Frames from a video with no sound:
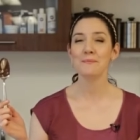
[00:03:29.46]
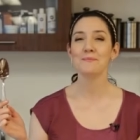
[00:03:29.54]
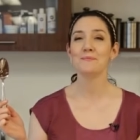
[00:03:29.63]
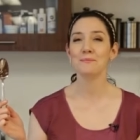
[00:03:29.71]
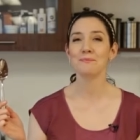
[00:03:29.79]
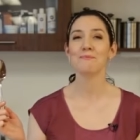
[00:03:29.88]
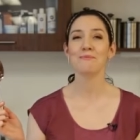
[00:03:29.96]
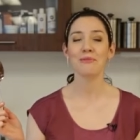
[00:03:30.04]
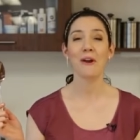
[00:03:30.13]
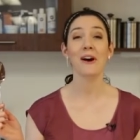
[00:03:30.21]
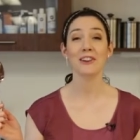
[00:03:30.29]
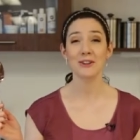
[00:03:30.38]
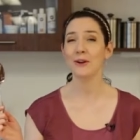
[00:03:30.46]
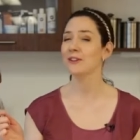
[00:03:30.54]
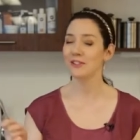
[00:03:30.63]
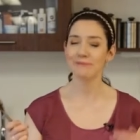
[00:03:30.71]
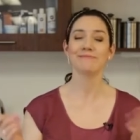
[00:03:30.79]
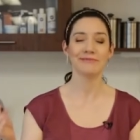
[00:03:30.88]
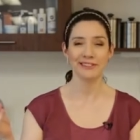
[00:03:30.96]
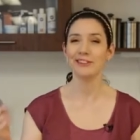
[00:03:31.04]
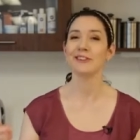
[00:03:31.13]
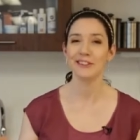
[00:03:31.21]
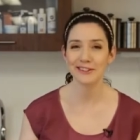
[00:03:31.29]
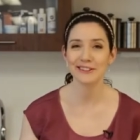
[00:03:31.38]
Mm. Adults,
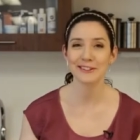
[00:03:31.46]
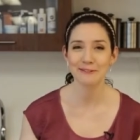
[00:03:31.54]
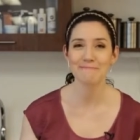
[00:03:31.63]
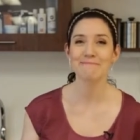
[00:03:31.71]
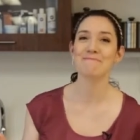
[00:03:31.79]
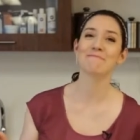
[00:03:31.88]
you can do it too.